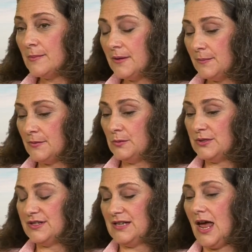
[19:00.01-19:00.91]
of people will
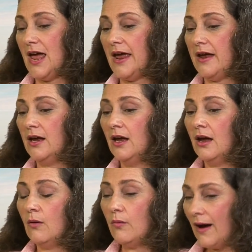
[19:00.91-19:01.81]
say,
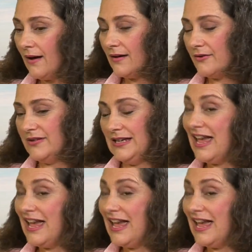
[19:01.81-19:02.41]
wow, the